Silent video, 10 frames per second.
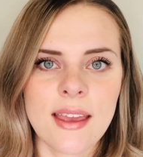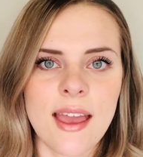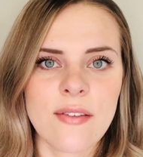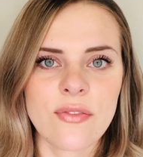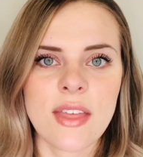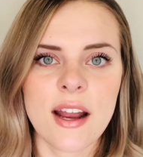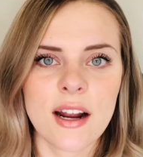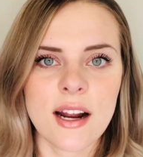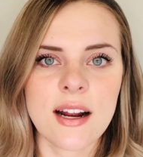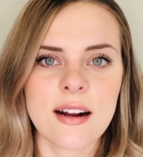If
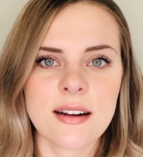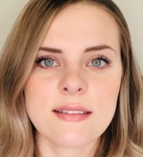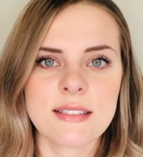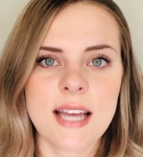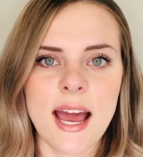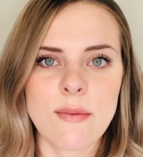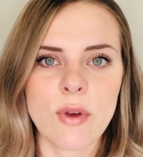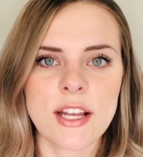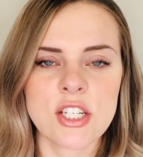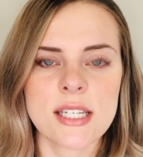their time
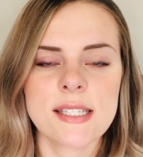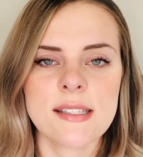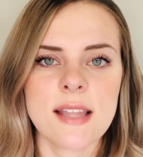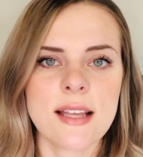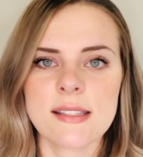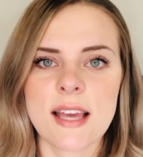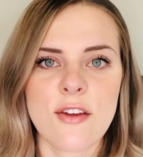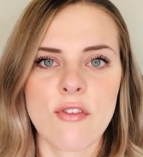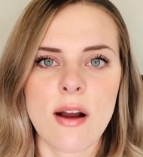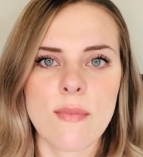ranges, let's say
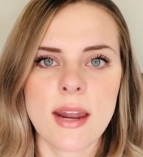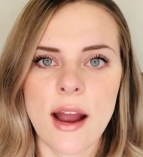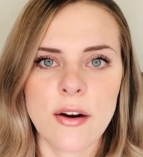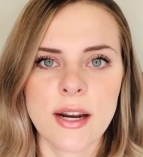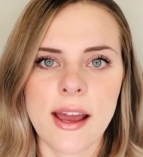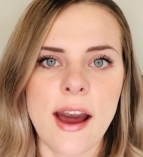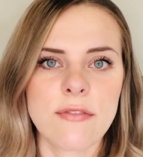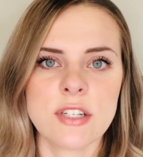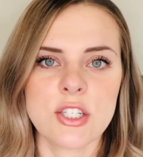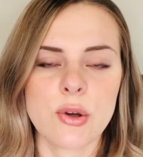from an hour and a
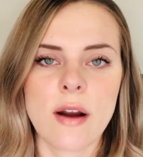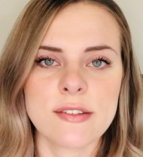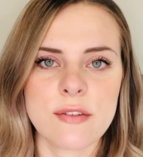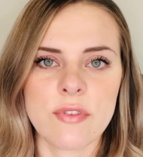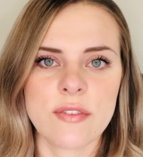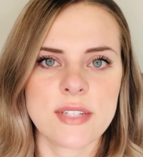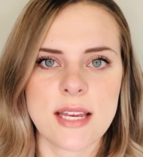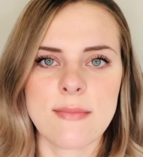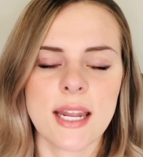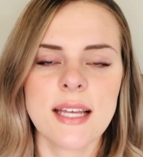half to 2 hours and
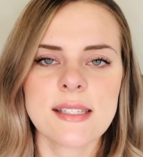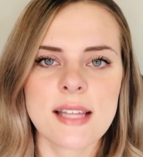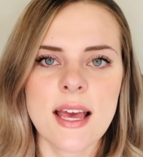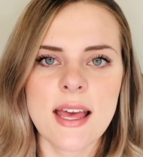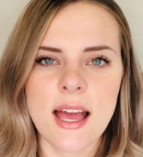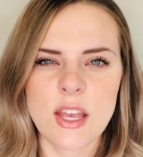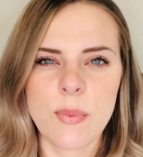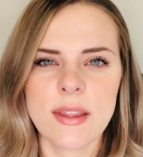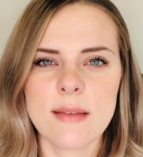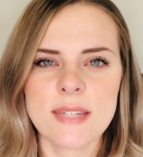15 minutes, and you
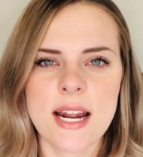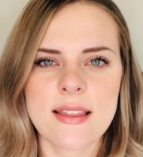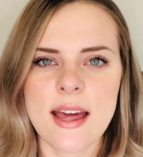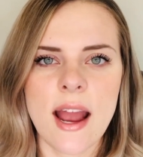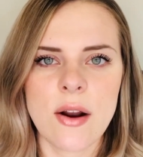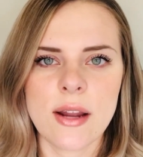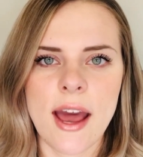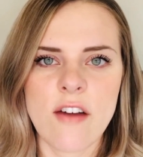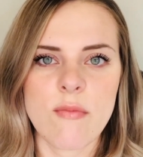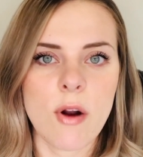put them down at that hour and a
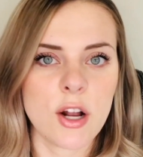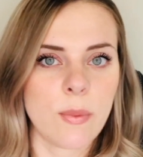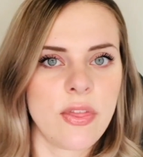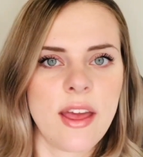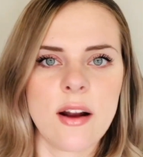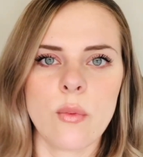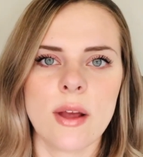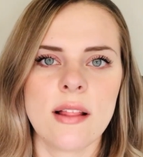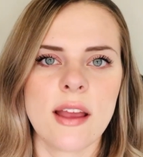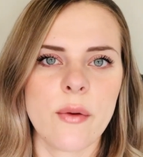half mark, but they are
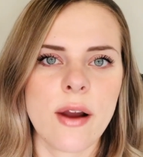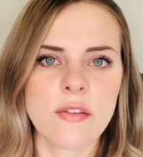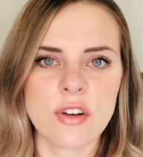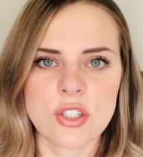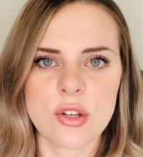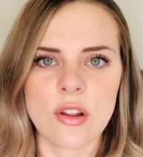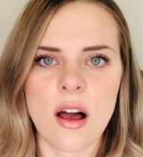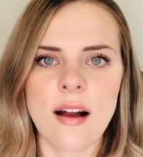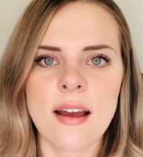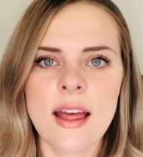wiggling around for too
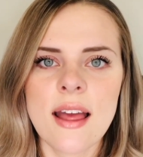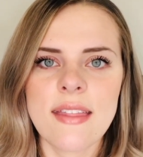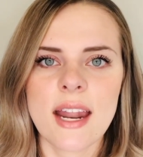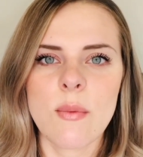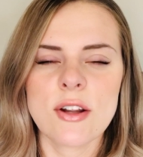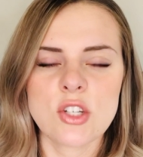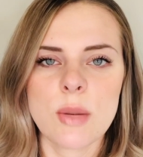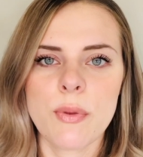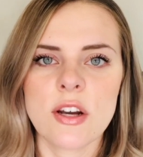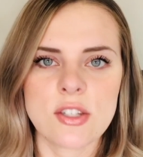long, then I want you
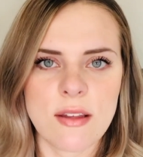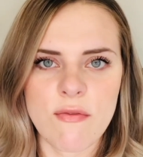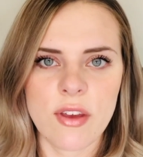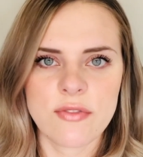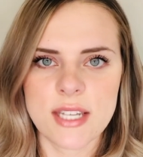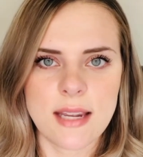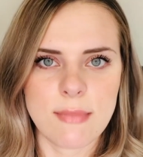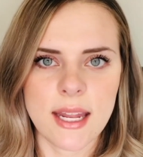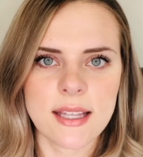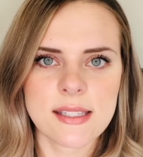to push them 15
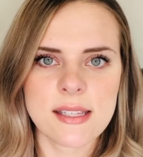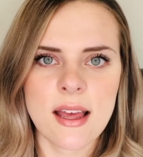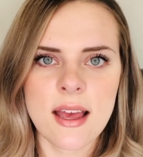minutes.